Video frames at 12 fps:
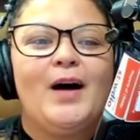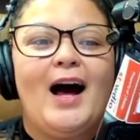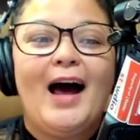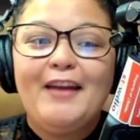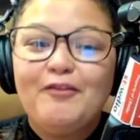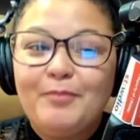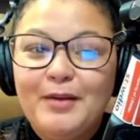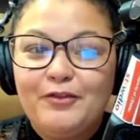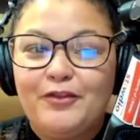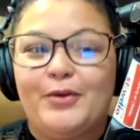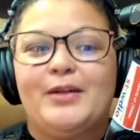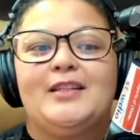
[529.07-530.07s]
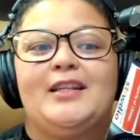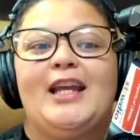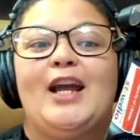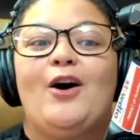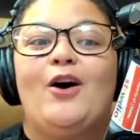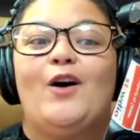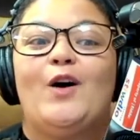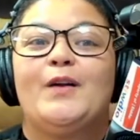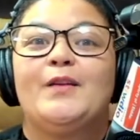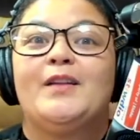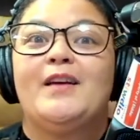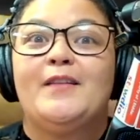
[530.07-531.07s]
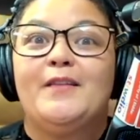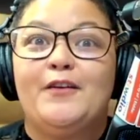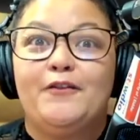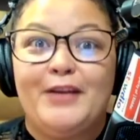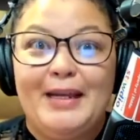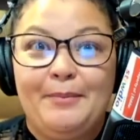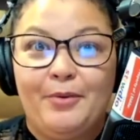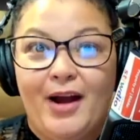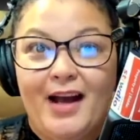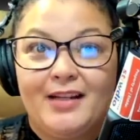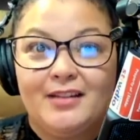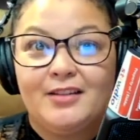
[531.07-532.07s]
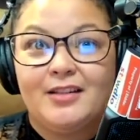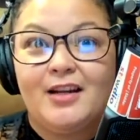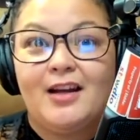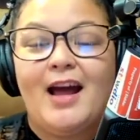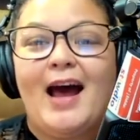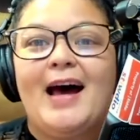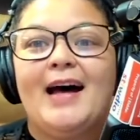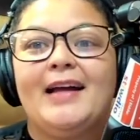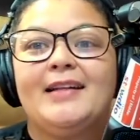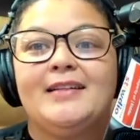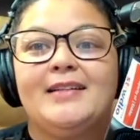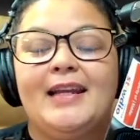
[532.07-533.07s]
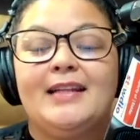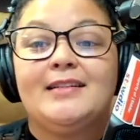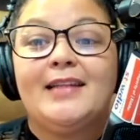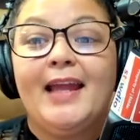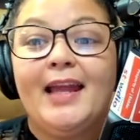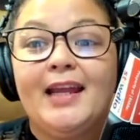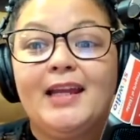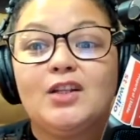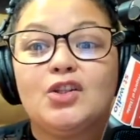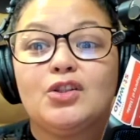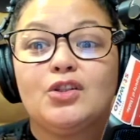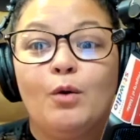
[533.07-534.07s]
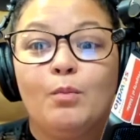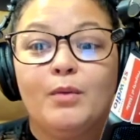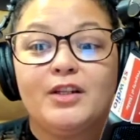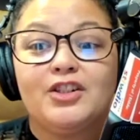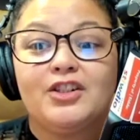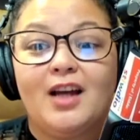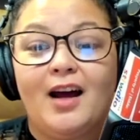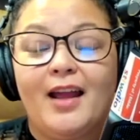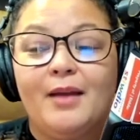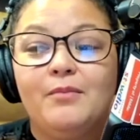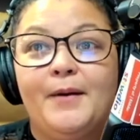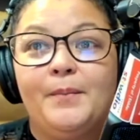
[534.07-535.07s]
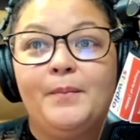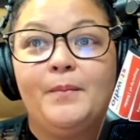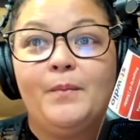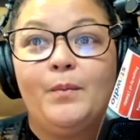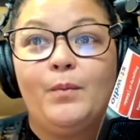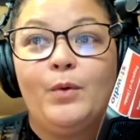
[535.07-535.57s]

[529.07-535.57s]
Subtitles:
I've been focusing on the rebrand, and it takes so much time.